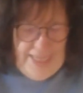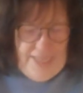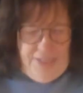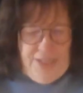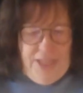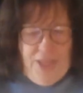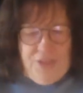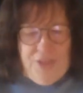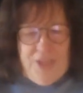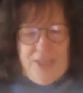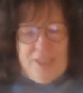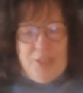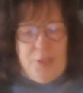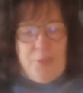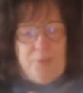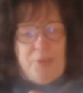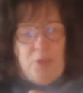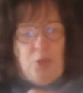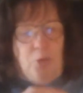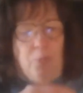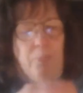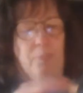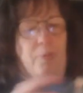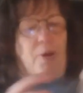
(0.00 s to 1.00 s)
Now this
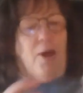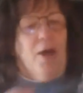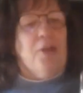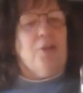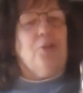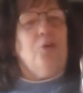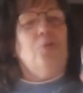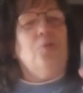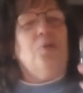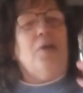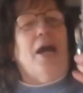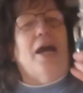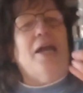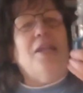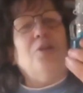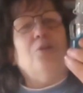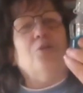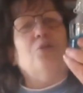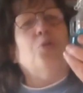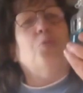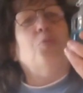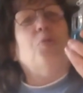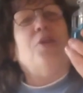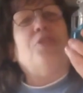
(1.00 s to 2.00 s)
little bottle, I don't
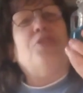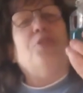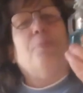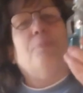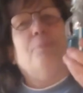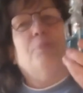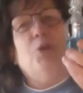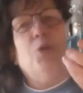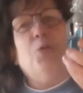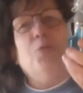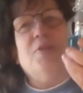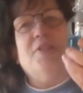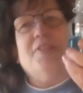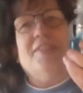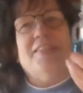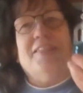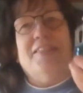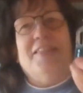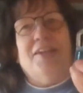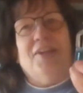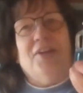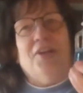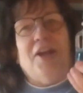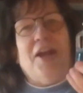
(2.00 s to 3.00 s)
know what the blue is in
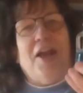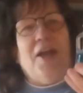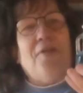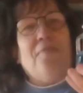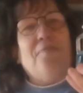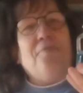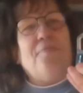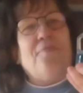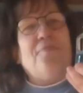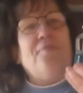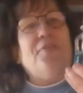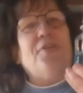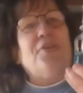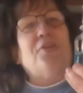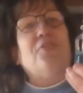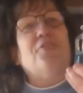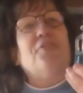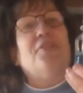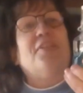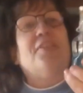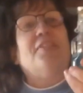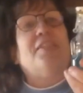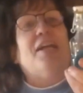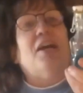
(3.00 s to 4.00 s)
there. I haven't figured
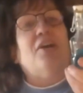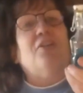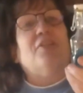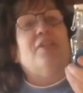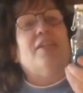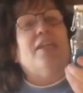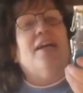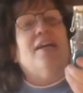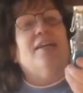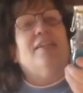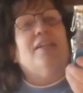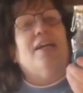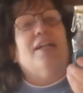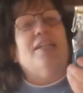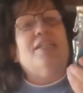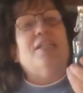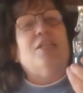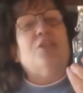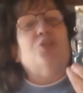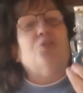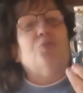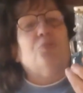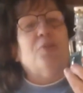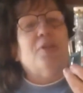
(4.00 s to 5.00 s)
this out yet. I need
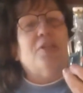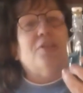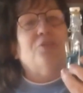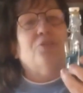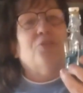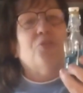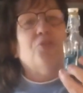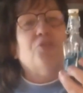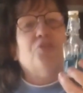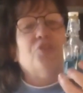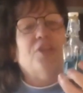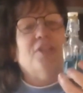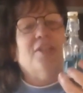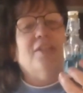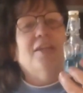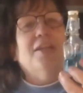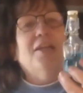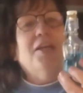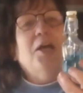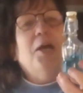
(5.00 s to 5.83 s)
to research it.